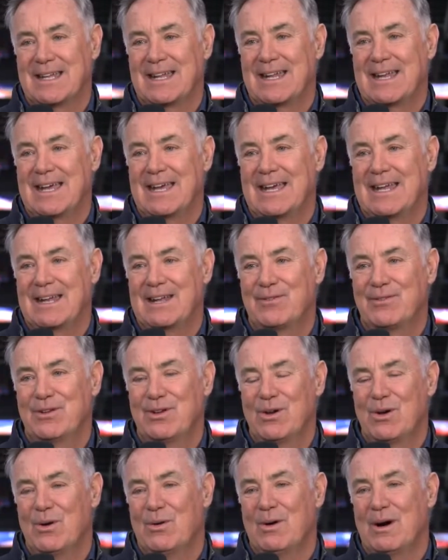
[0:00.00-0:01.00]
and and if
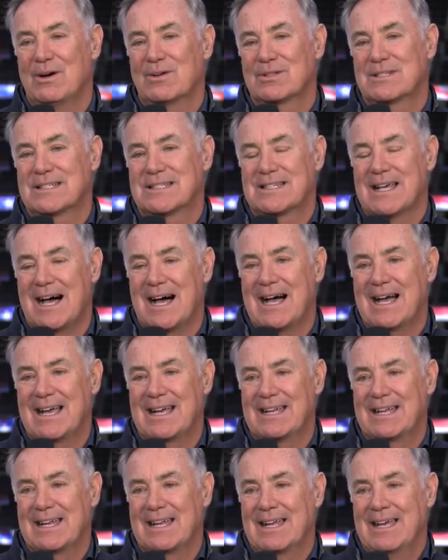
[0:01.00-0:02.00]
you go
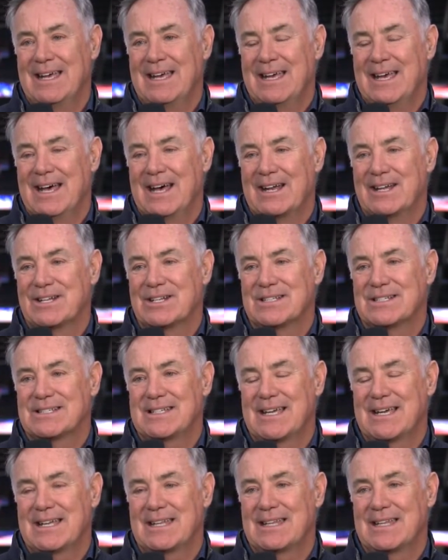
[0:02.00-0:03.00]
outside and
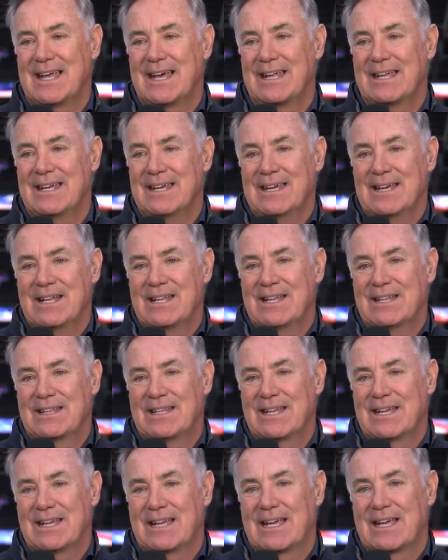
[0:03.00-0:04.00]
understand that
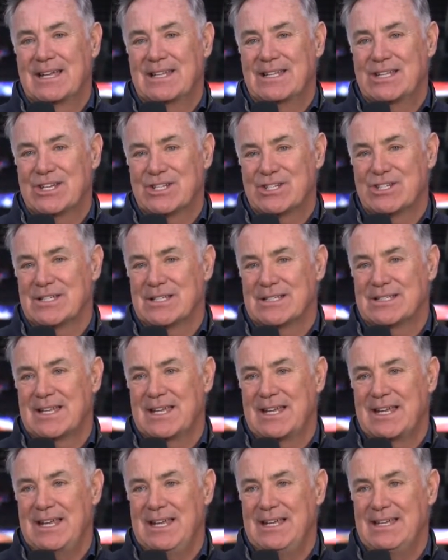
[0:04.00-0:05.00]
the conditions
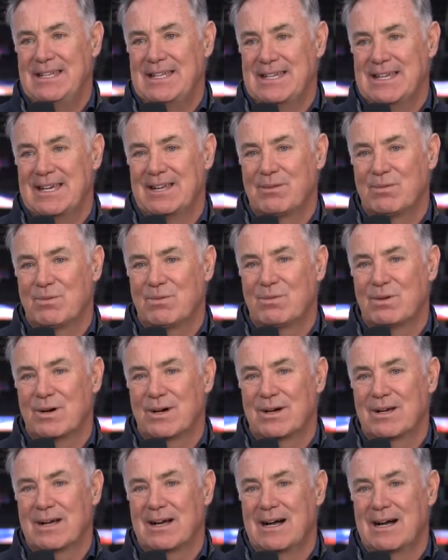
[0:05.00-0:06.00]
that he did
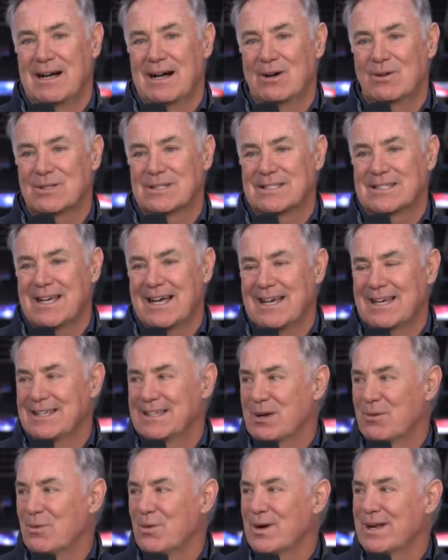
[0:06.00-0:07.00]
were
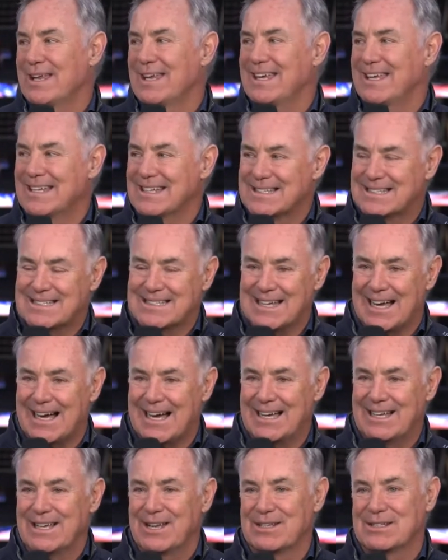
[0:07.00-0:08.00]
outside. They weren't
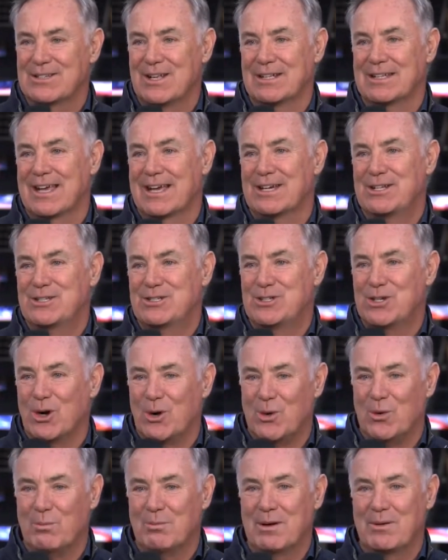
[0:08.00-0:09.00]
inside. It's not like a
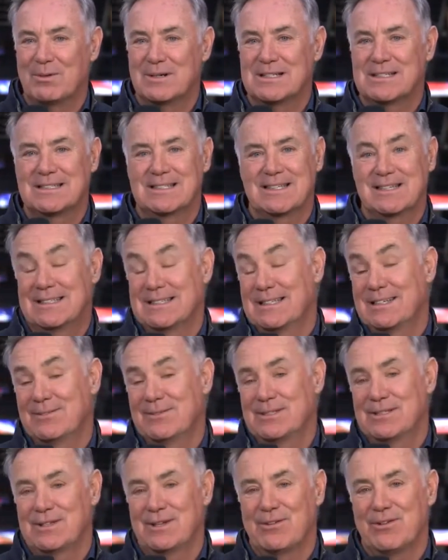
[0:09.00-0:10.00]
dome. It was it
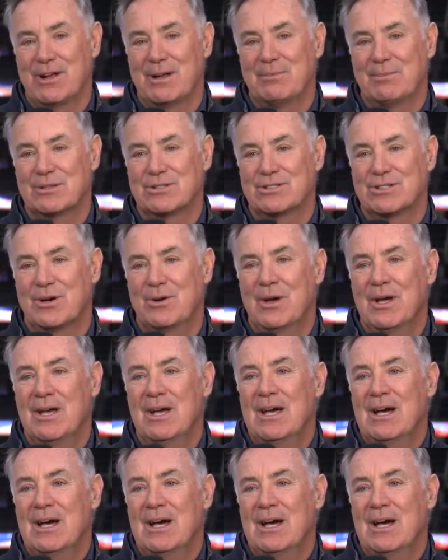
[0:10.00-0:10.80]
was incredible. So